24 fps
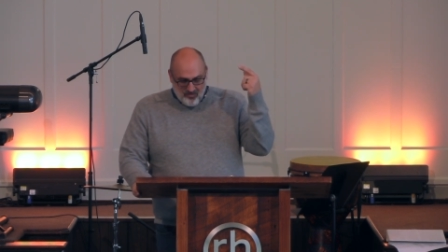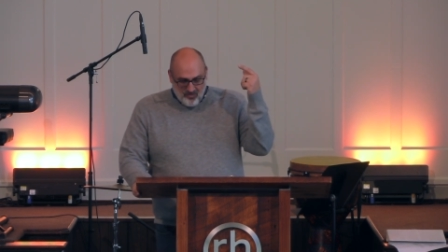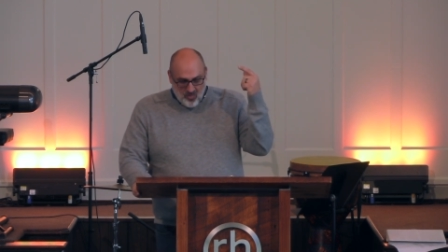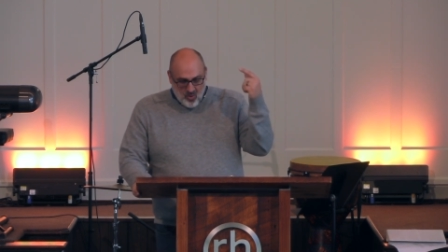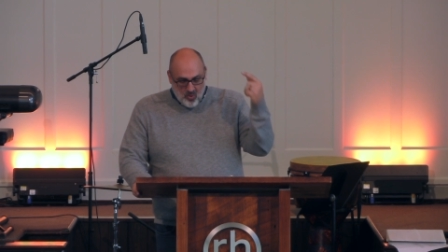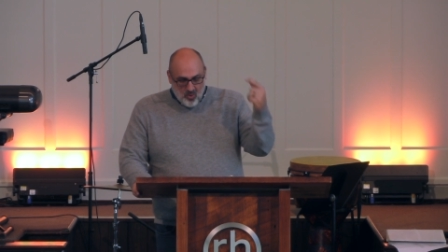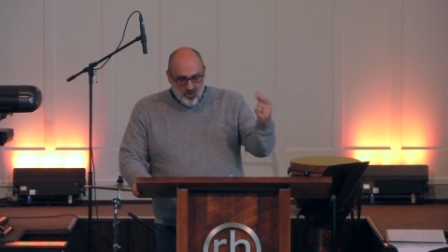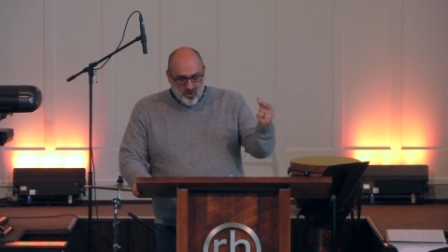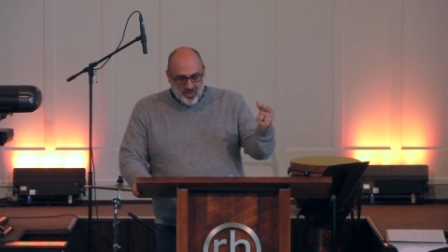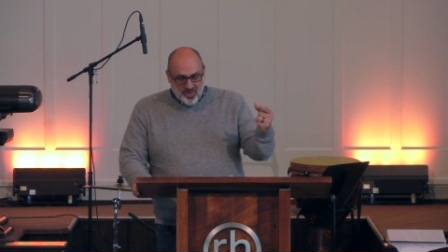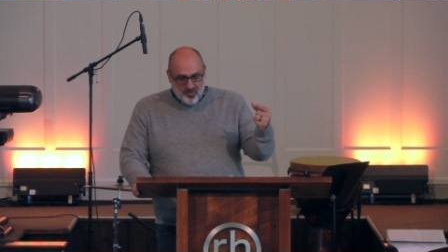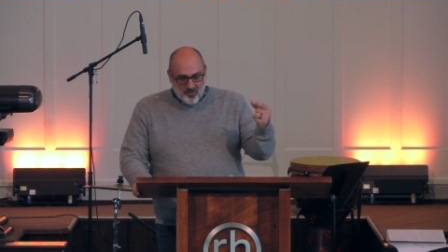
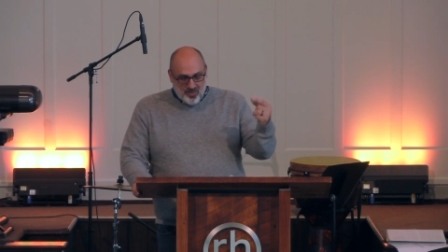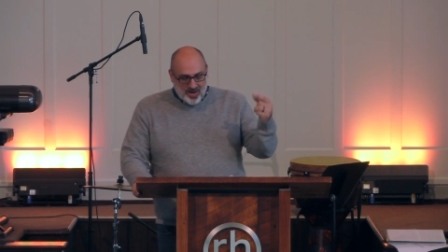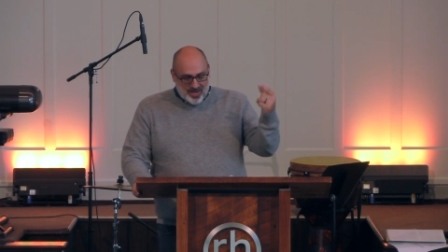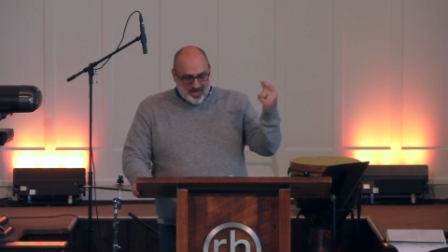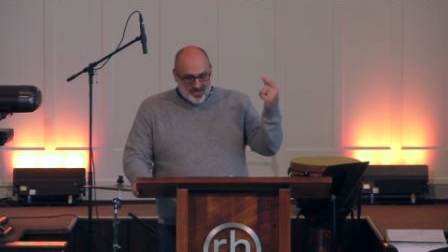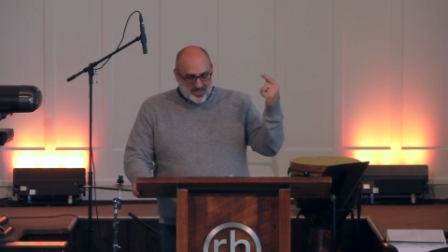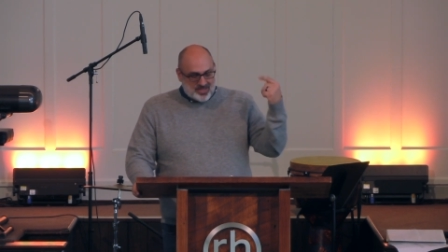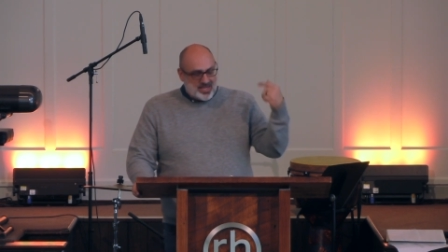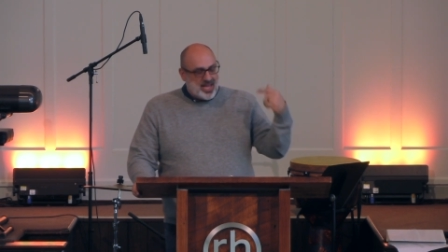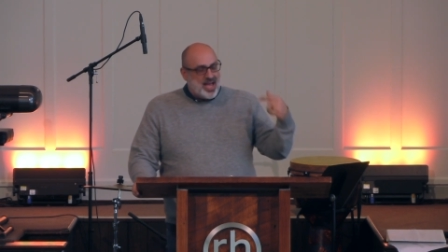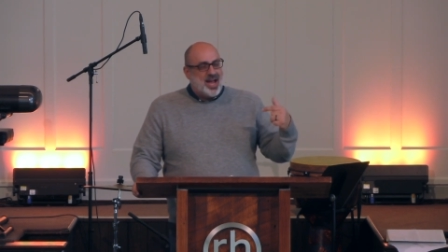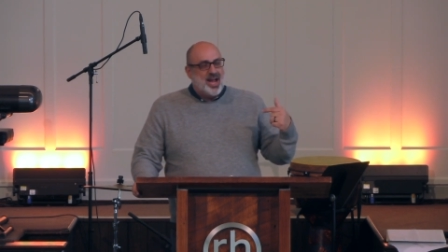more than we
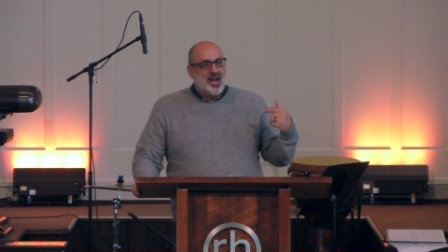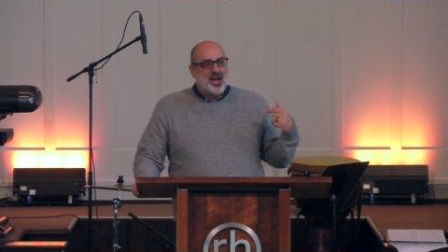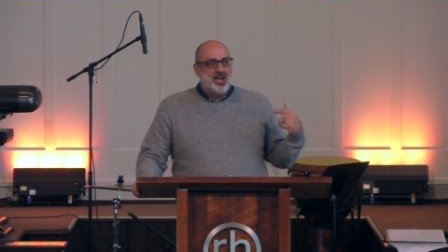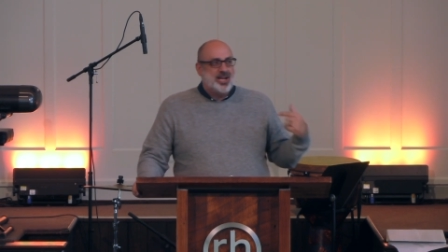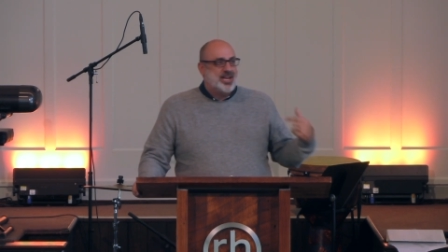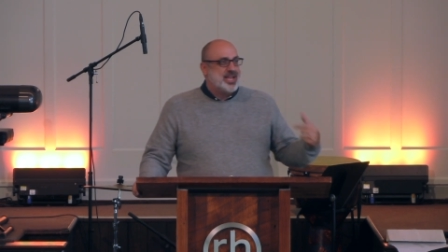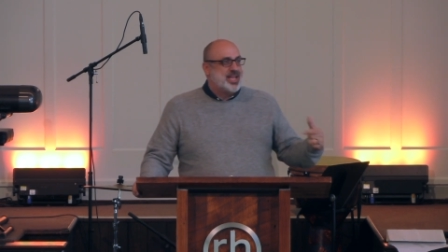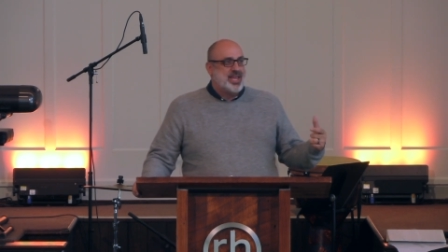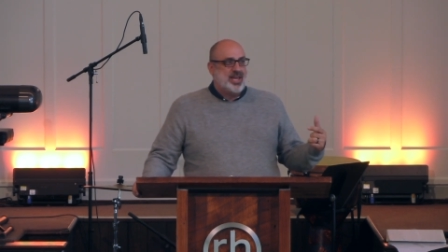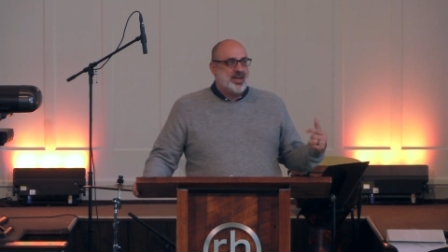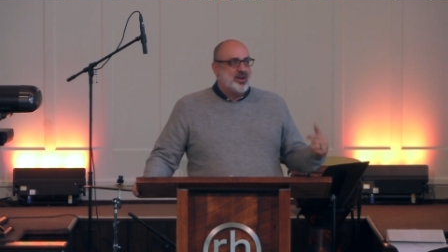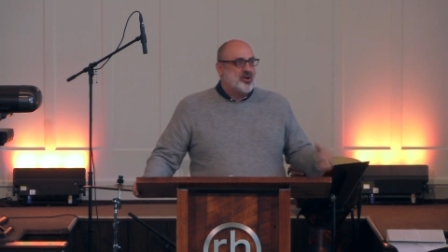desire to
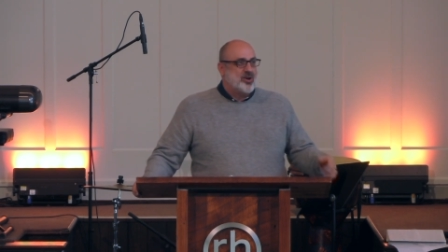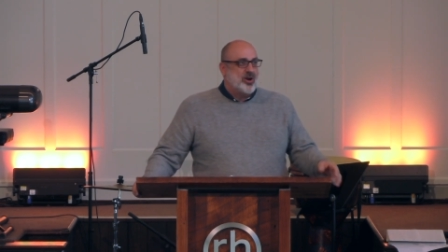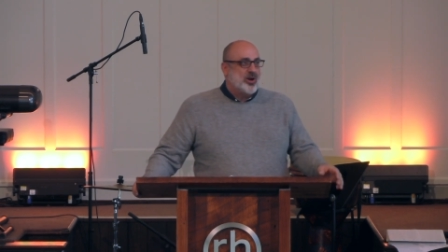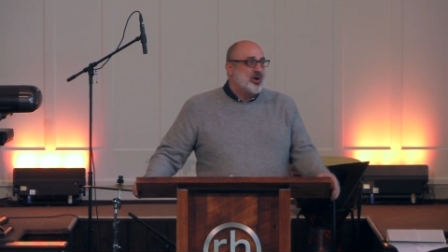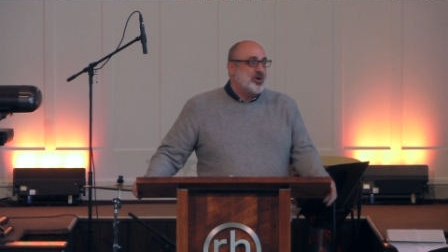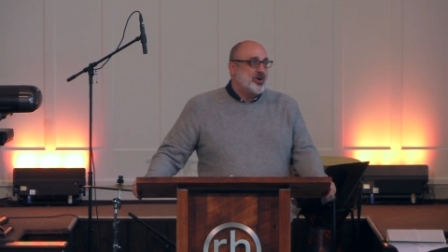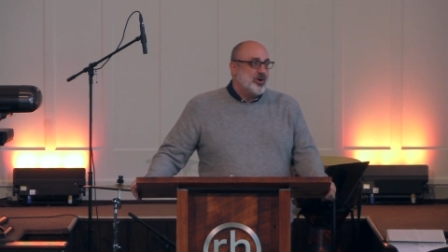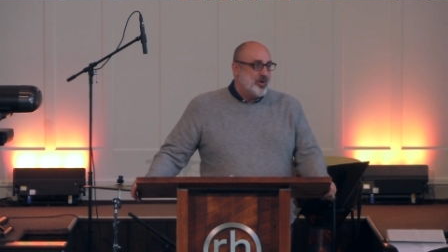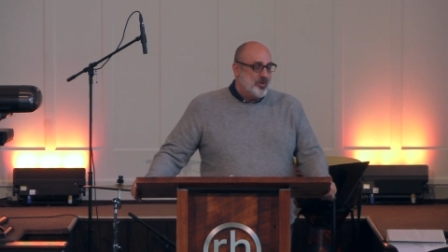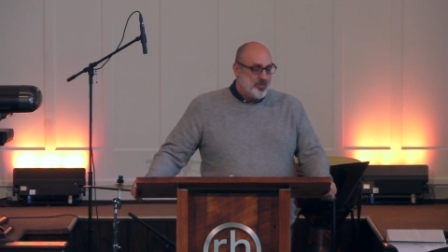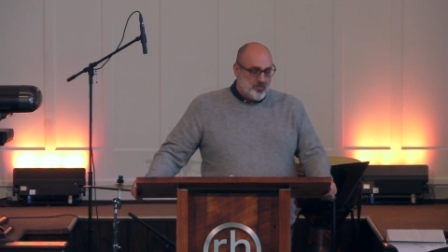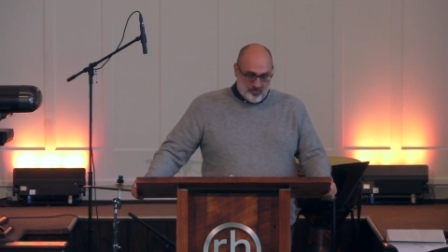hear
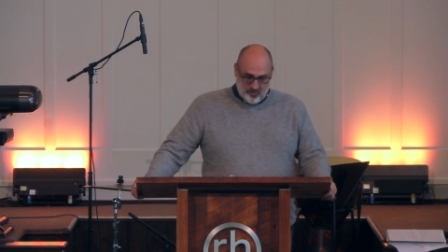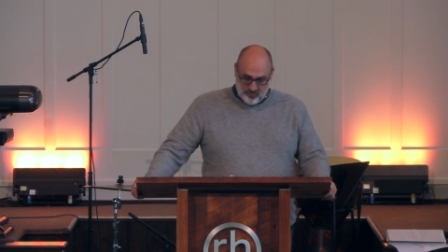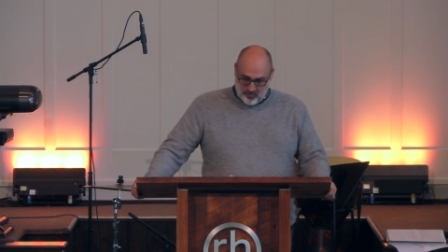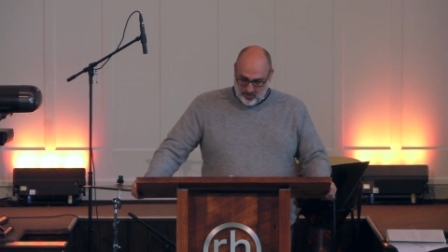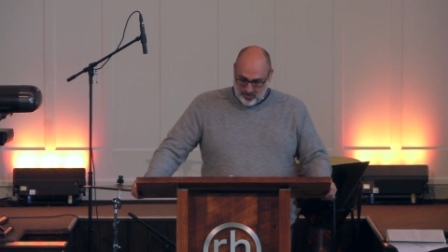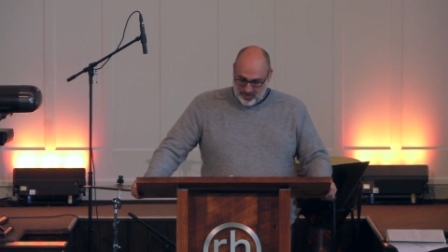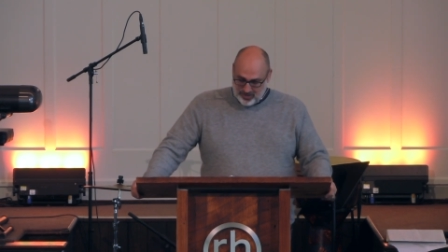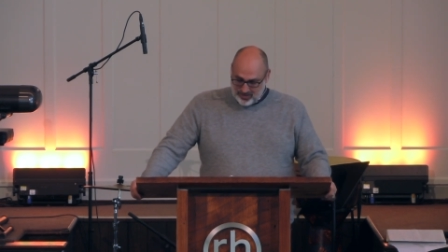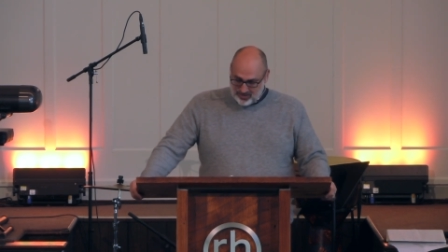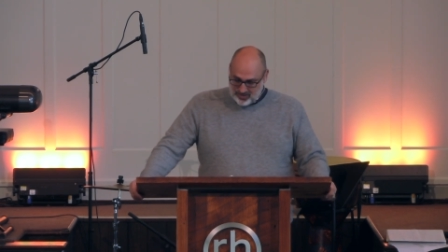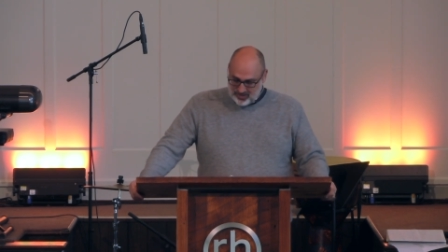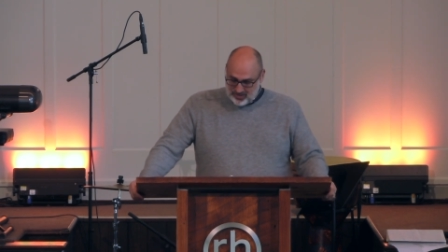our own
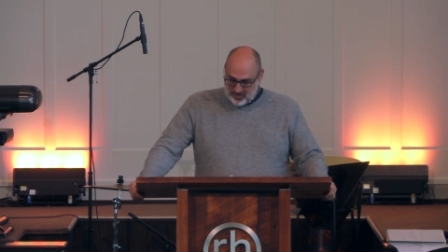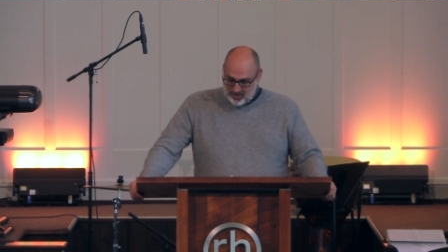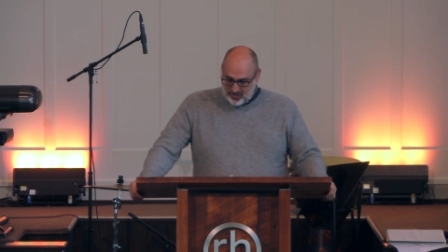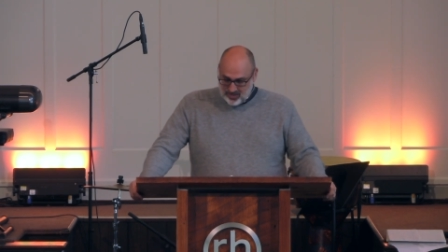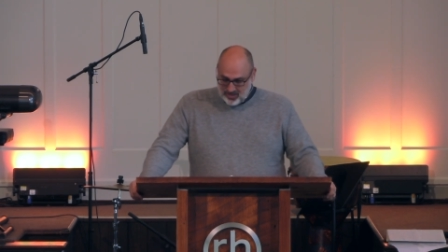voice.